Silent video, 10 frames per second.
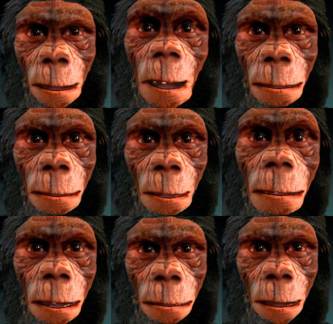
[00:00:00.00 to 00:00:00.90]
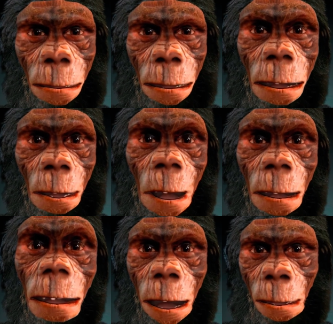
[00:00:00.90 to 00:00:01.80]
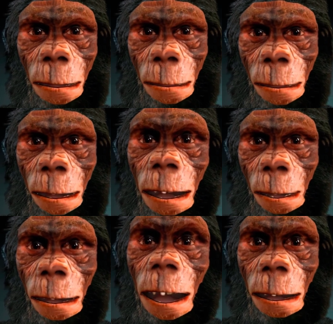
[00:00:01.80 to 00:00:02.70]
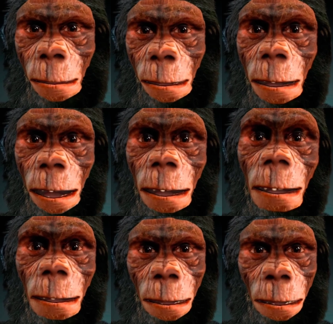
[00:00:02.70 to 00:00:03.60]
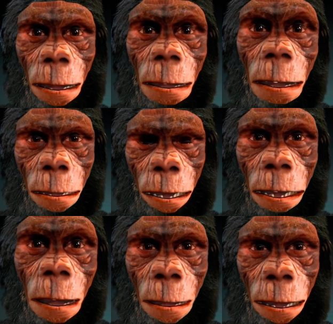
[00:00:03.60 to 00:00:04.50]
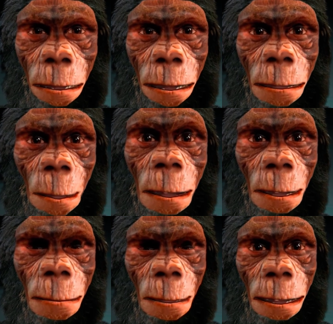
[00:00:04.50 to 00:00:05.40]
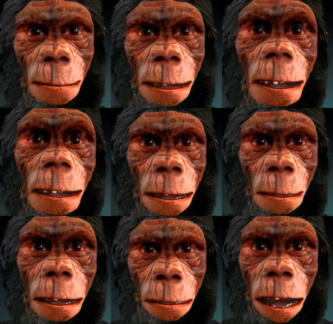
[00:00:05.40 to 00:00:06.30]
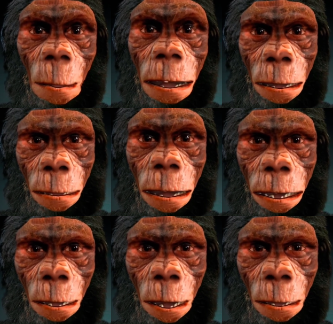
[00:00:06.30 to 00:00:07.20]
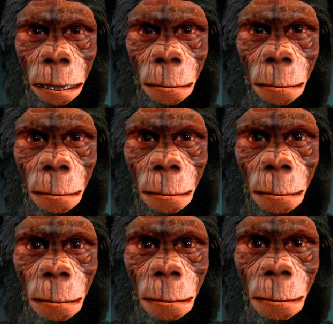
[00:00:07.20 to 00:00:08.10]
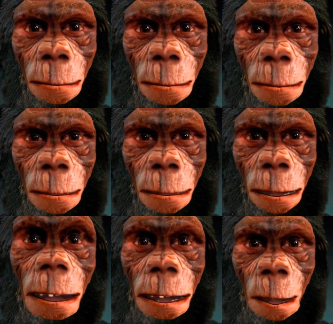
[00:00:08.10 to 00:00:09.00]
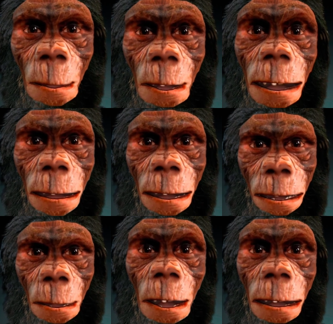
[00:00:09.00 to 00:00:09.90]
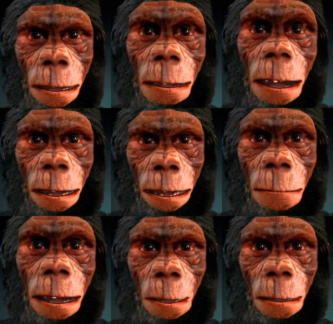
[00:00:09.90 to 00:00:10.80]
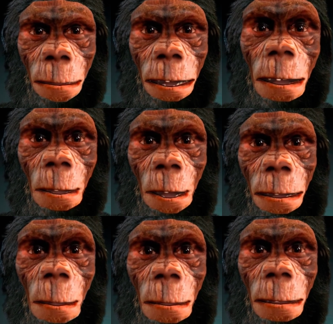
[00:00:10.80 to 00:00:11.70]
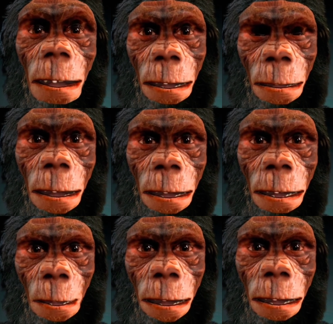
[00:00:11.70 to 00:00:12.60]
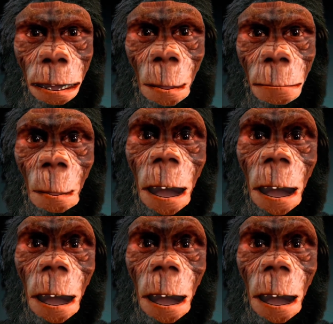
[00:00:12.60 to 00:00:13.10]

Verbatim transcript: both botanical and zoological, as plants and animals began to settle in different regions, limited by climatic conditions. Also during this period very significant changes took place in the distribution of